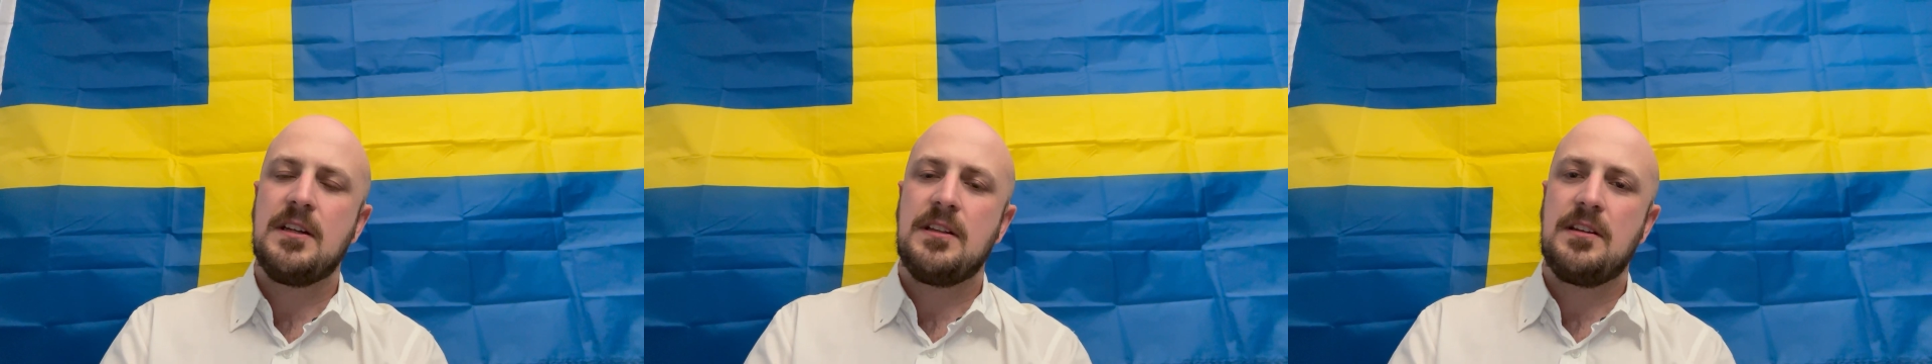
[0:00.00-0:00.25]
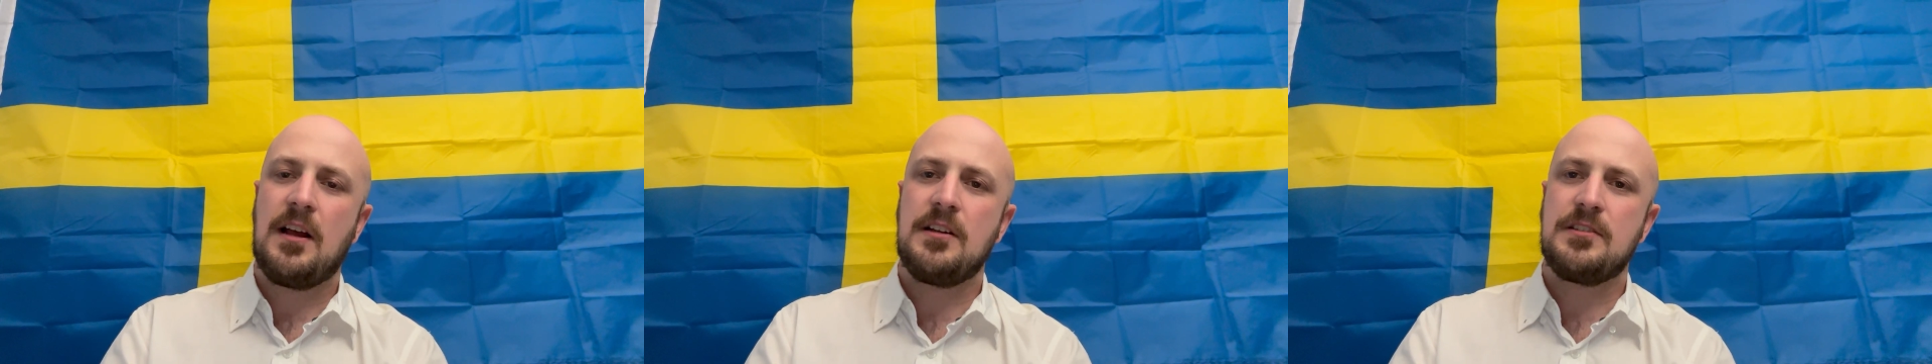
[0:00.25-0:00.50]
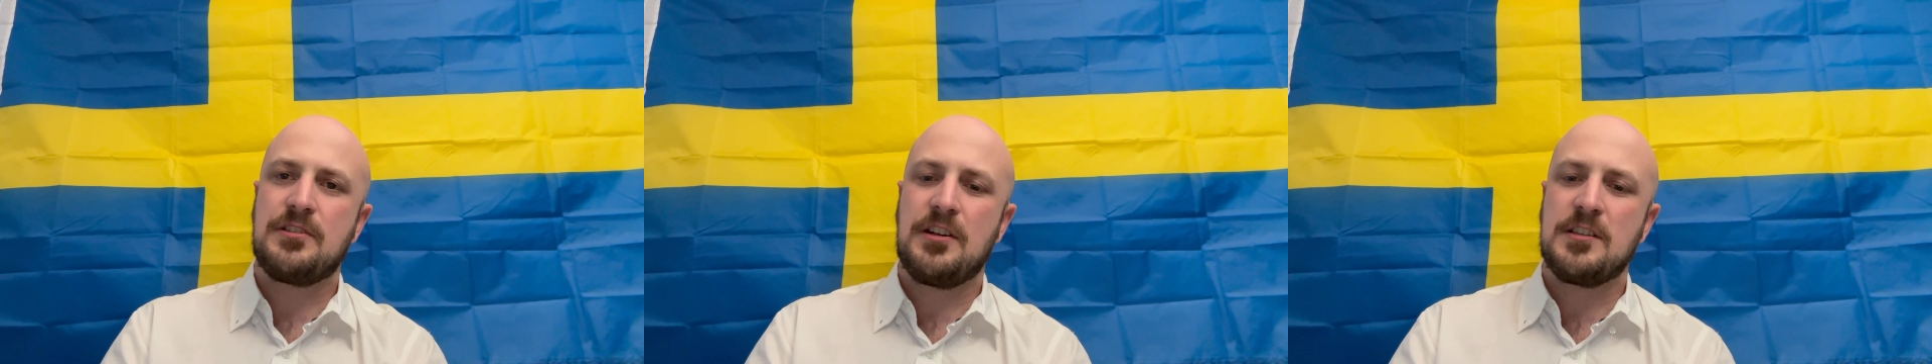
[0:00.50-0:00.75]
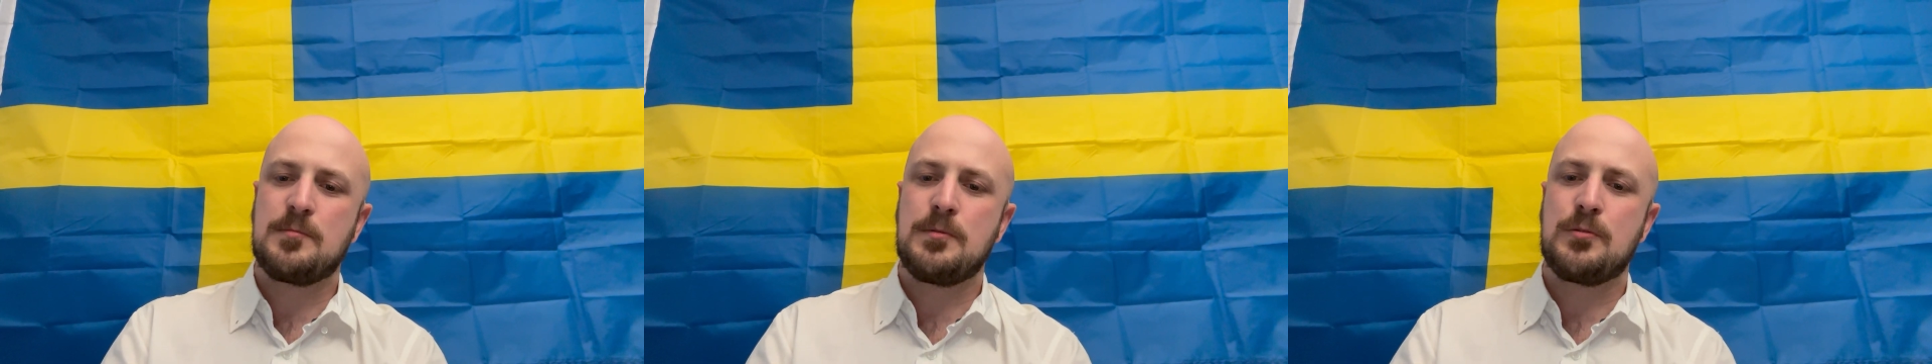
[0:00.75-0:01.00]
not
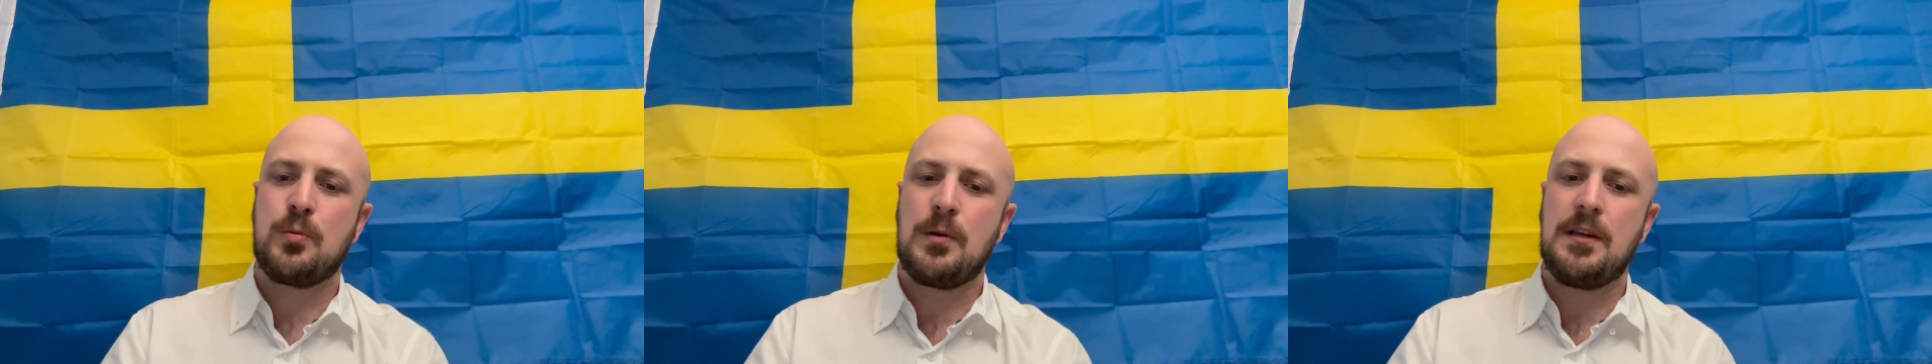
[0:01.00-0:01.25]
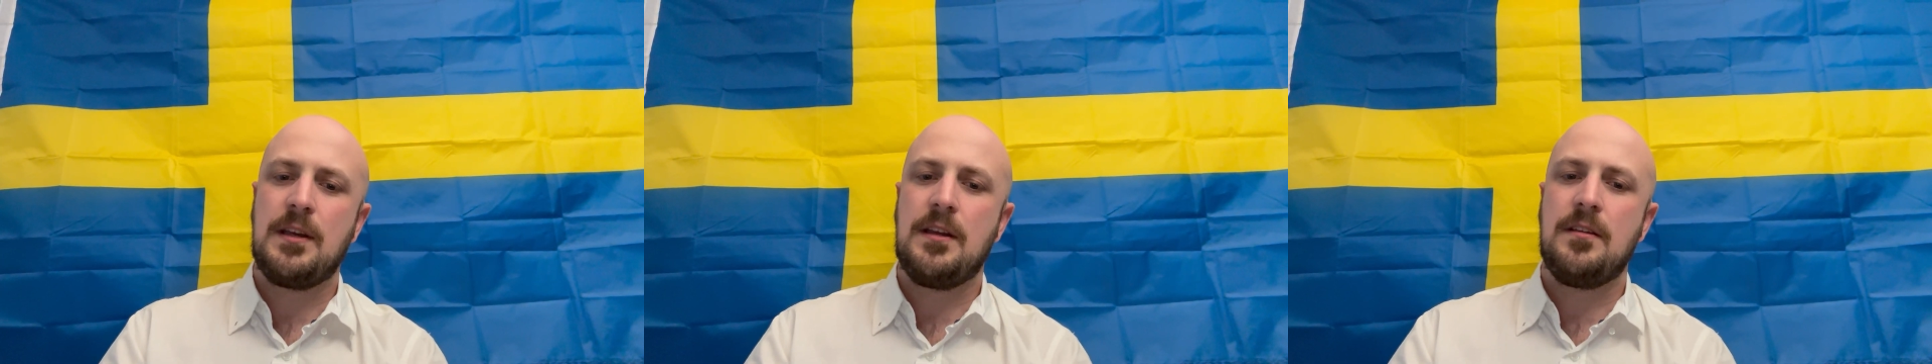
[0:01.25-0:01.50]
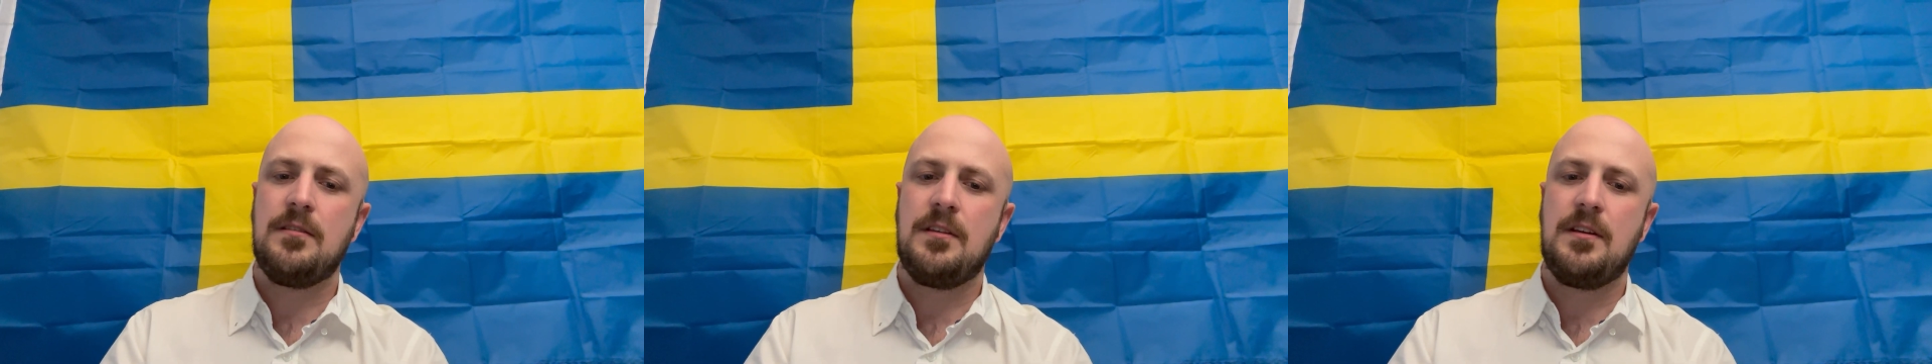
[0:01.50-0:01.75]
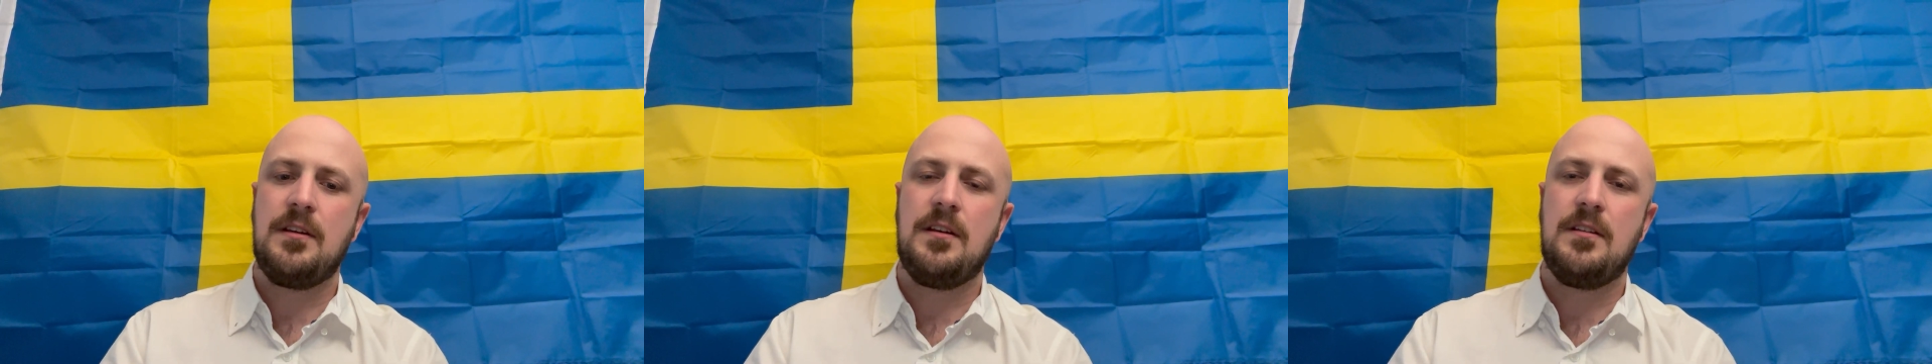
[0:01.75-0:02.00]
just between
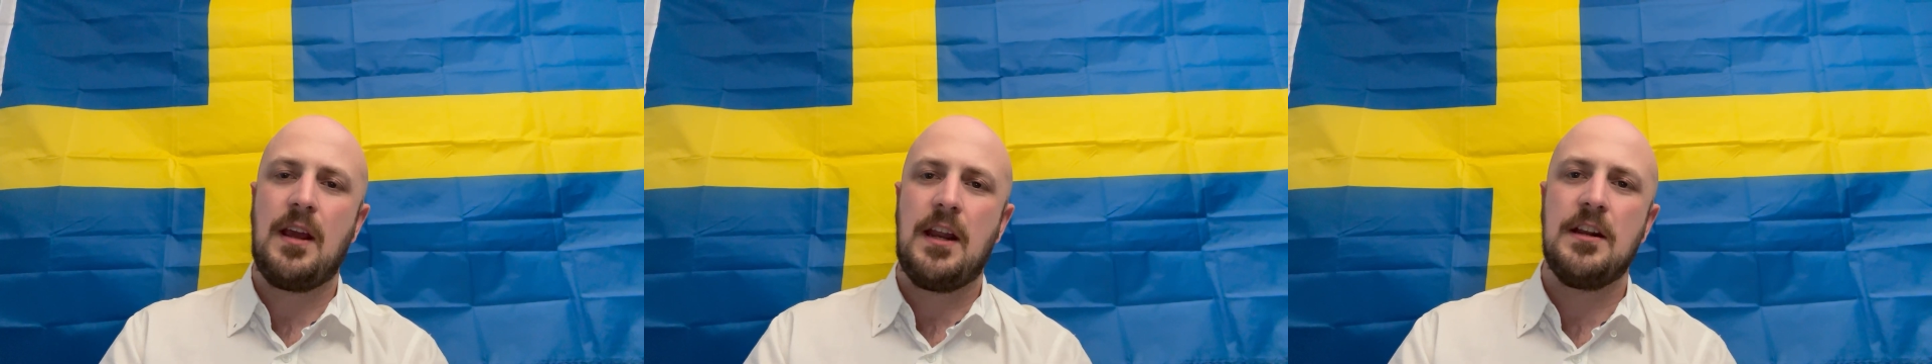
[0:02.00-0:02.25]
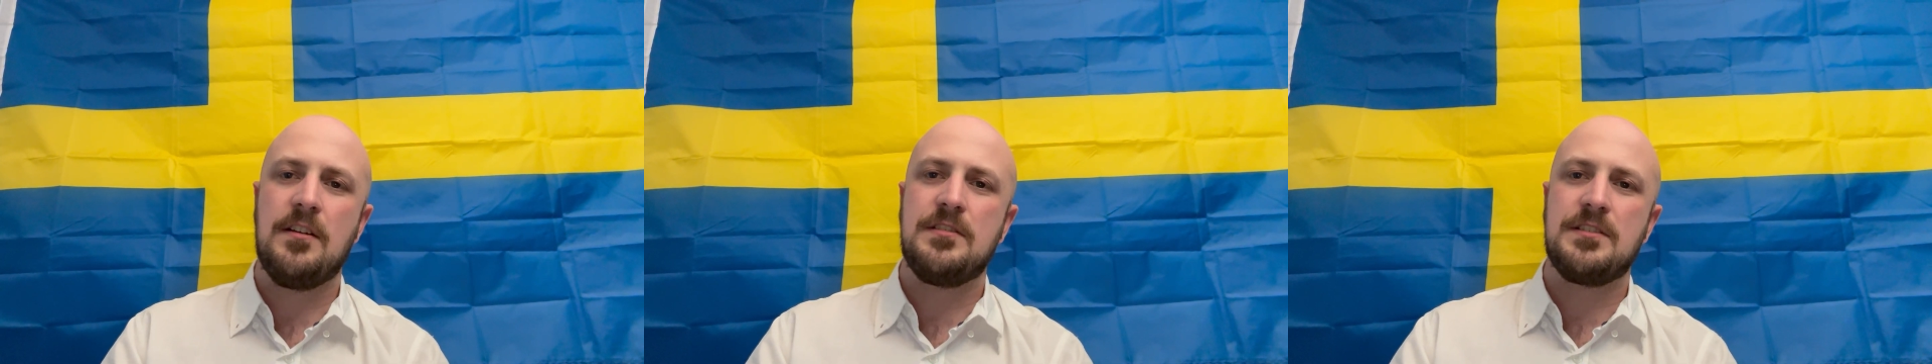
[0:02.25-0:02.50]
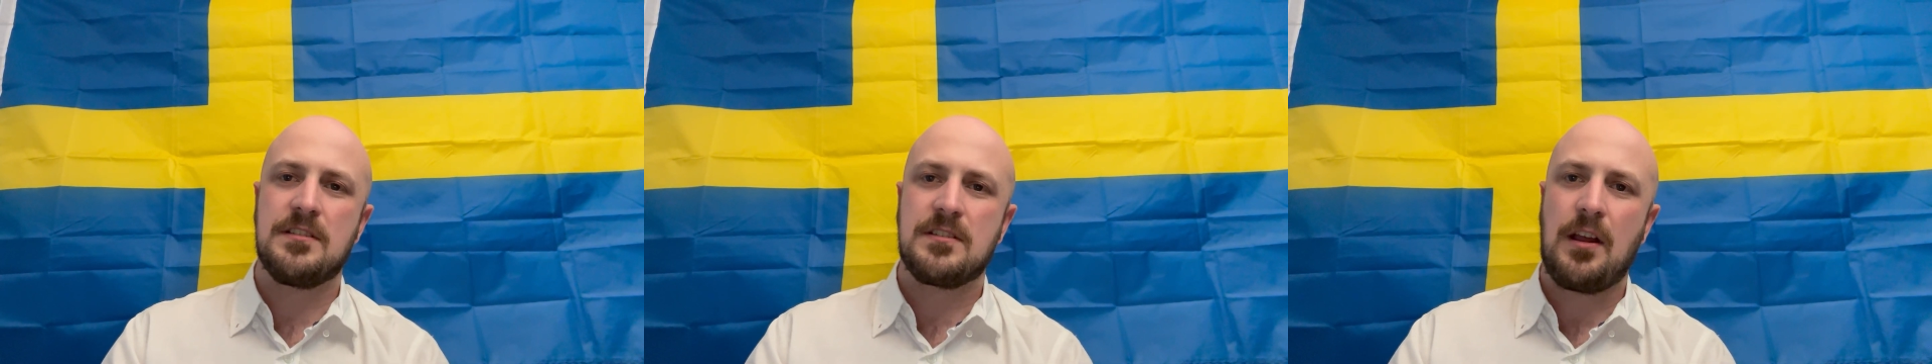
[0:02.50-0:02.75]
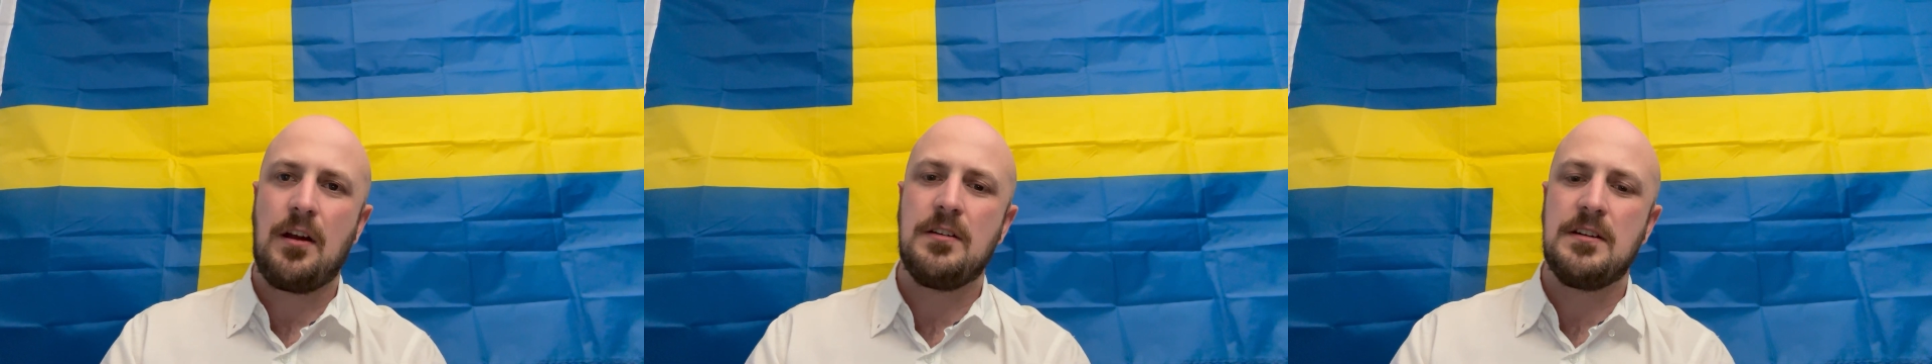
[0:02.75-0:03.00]
the natives and the
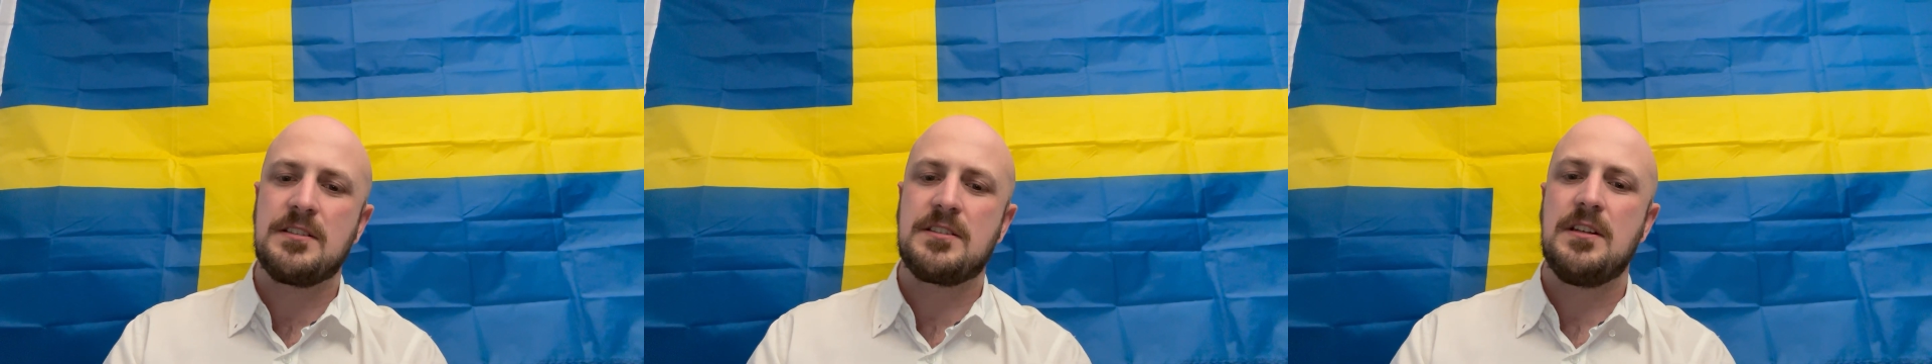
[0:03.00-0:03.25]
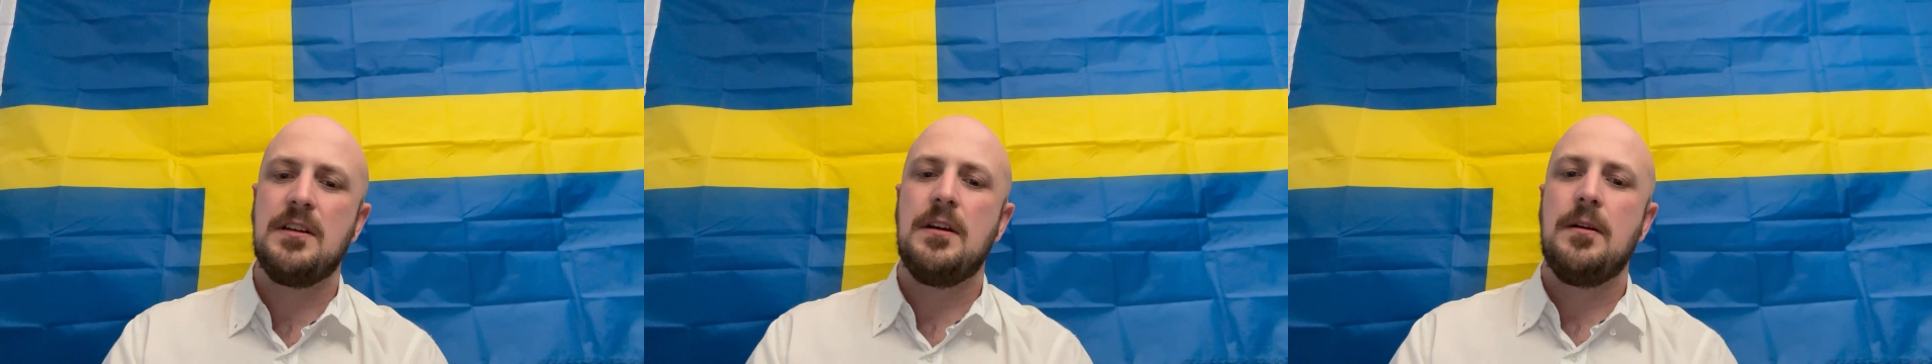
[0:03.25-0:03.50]
colonists,